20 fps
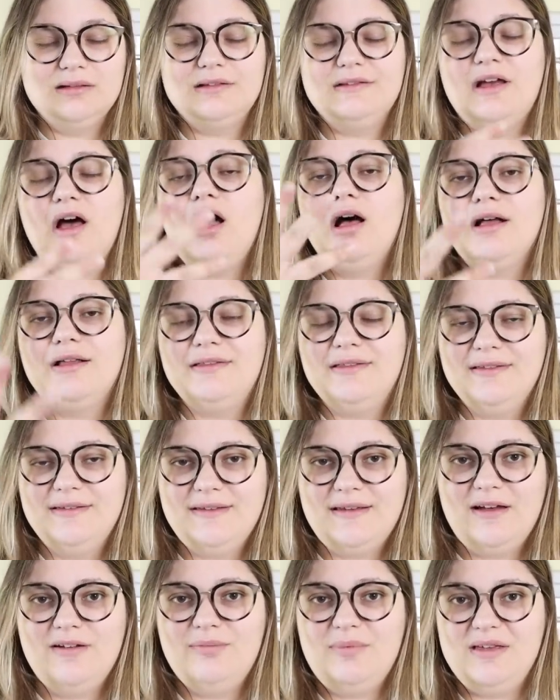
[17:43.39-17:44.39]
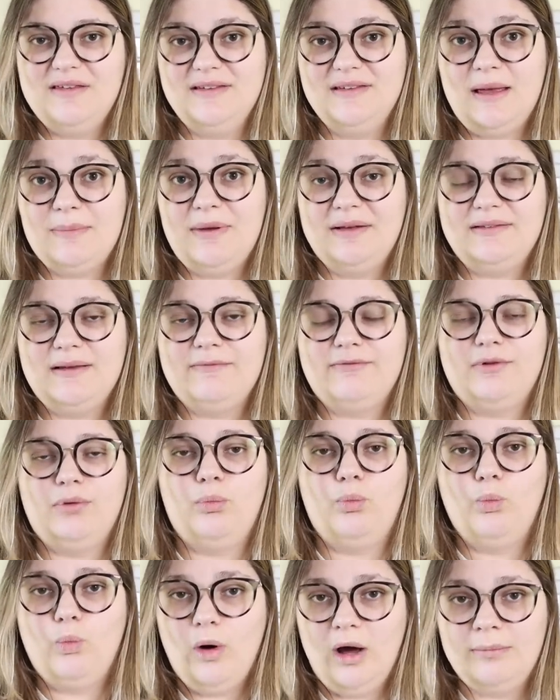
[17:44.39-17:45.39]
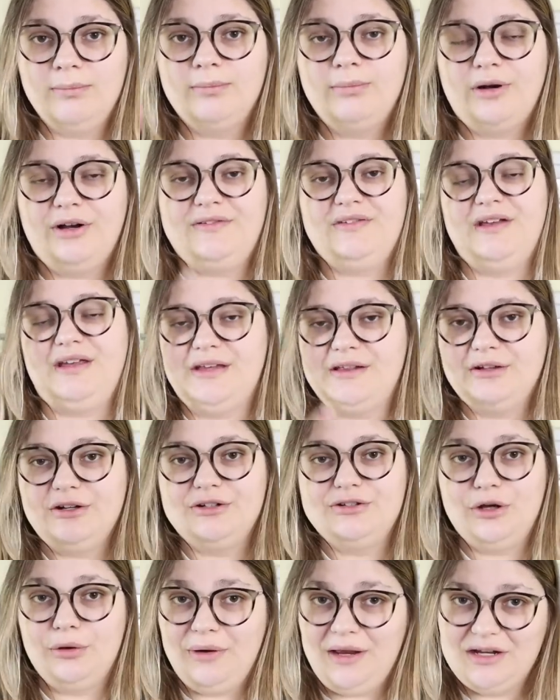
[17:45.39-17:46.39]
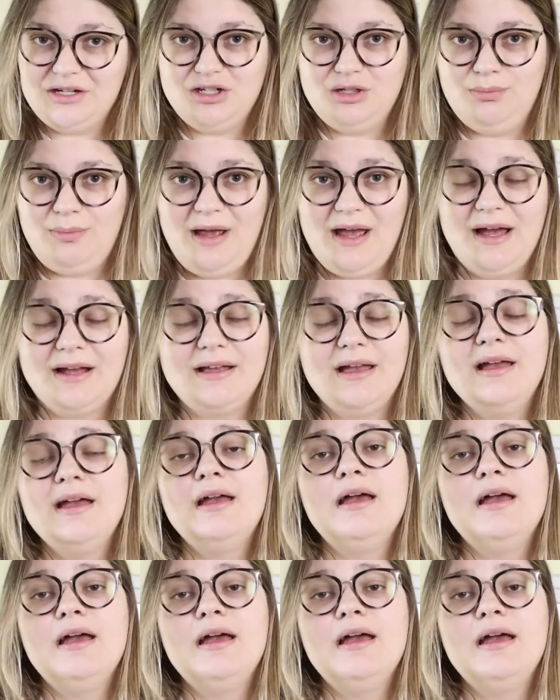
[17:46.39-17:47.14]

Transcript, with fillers: tons of pieces I picked up from one particular donation bag